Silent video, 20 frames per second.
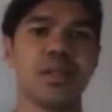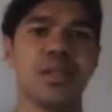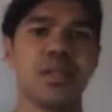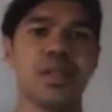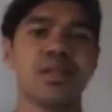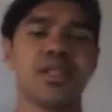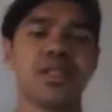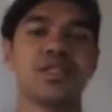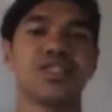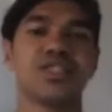
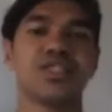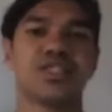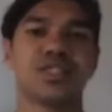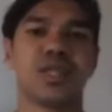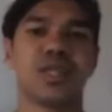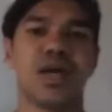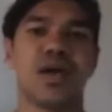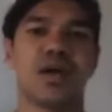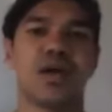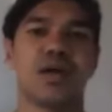Now, let's
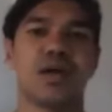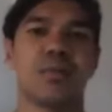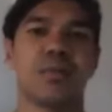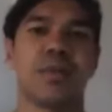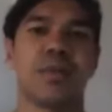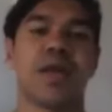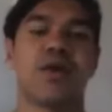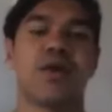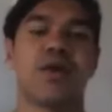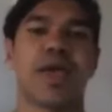just
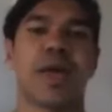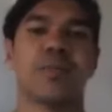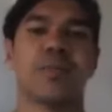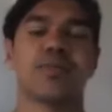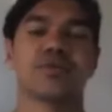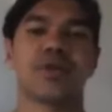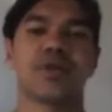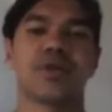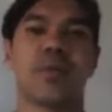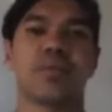compare an
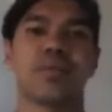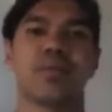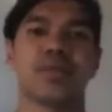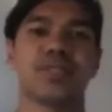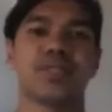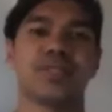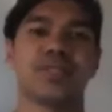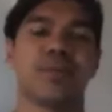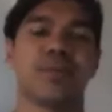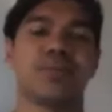apple-to-apple
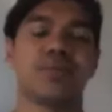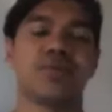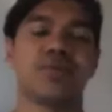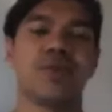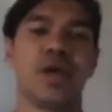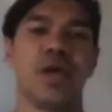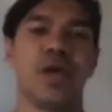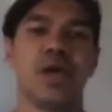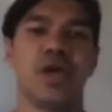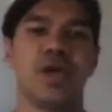
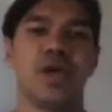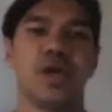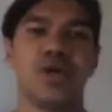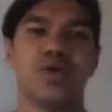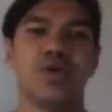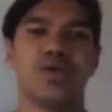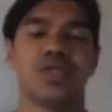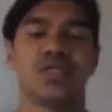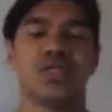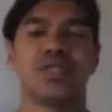example
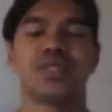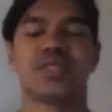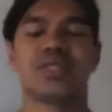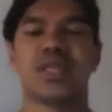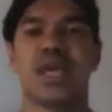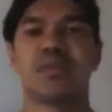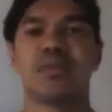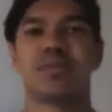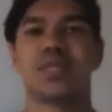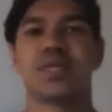using the
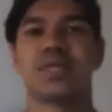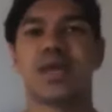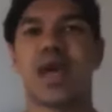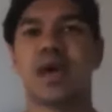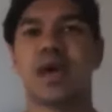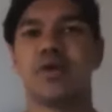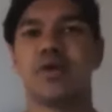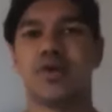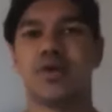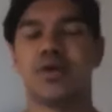same
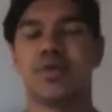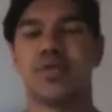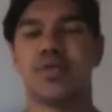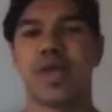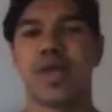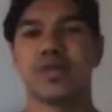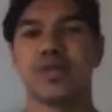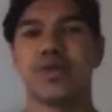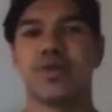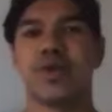scenario,
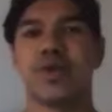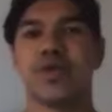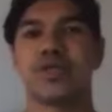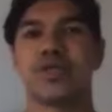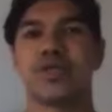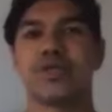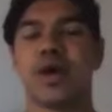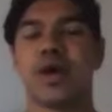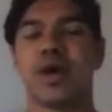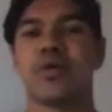that you're going
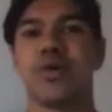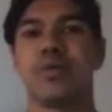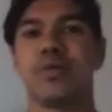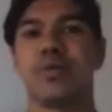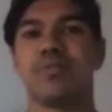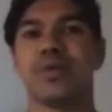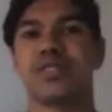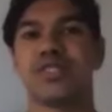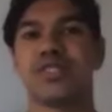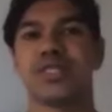to now go
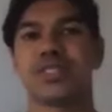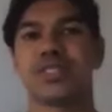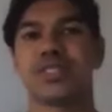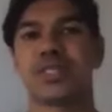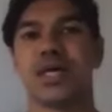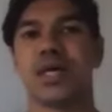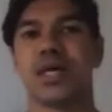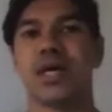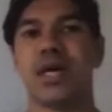and purchase